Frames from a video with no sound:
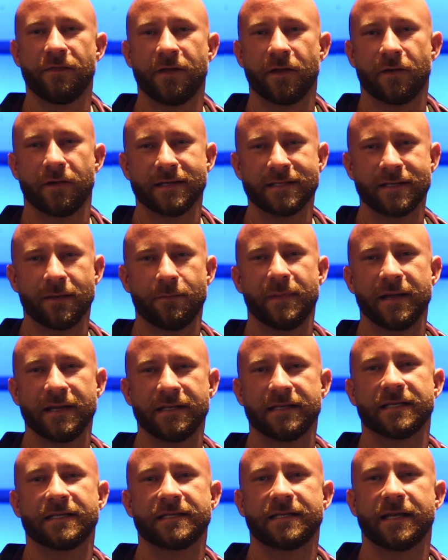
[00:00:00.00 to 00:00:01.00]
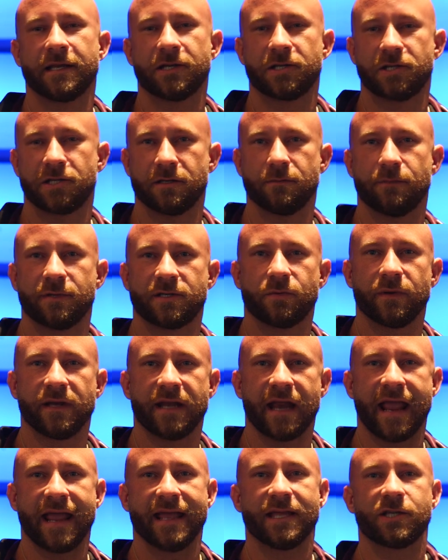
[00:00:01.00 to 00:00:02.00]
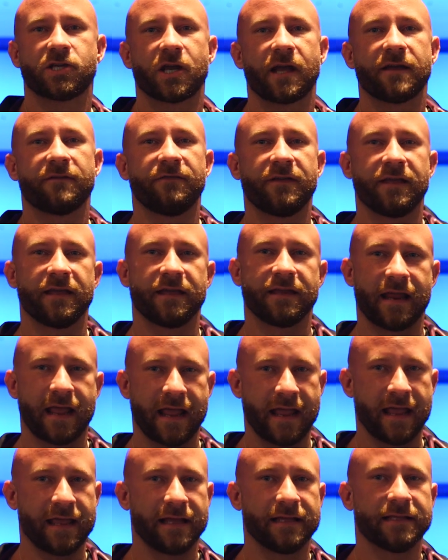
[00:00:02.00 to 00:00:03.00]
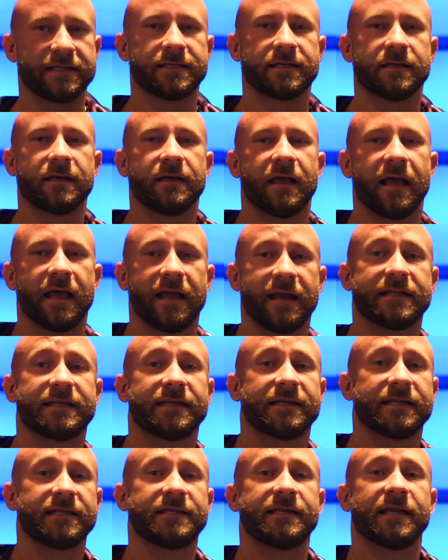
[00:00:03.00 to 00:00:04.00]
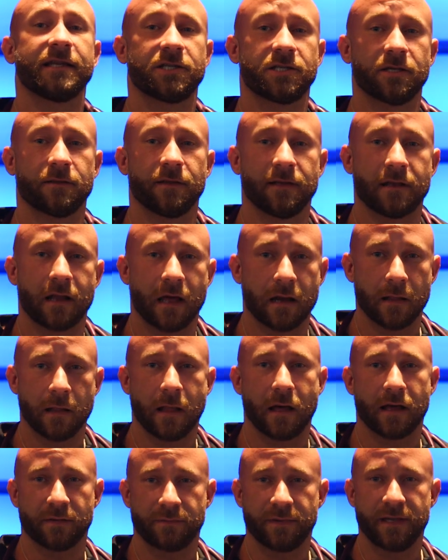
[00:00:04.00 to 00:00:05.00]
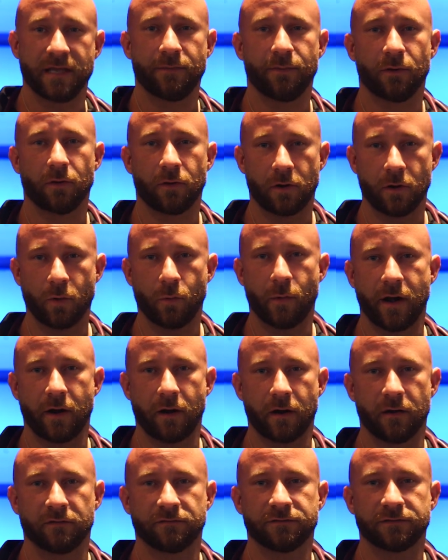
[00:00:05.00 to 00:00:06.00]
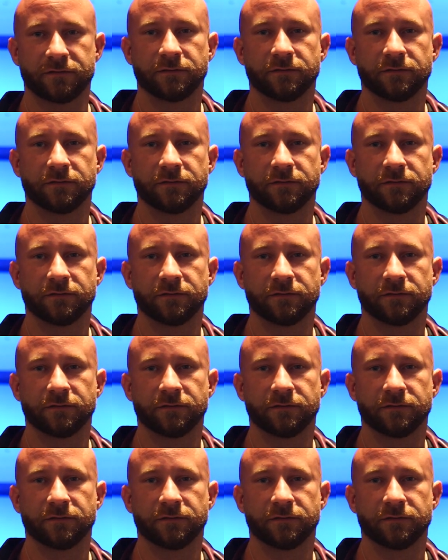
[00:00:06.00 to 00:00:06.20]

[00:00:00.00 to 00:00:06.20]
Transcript: There is a big distinction between HIV and AIDS, and it's a distinction that not a lot of people are aware of.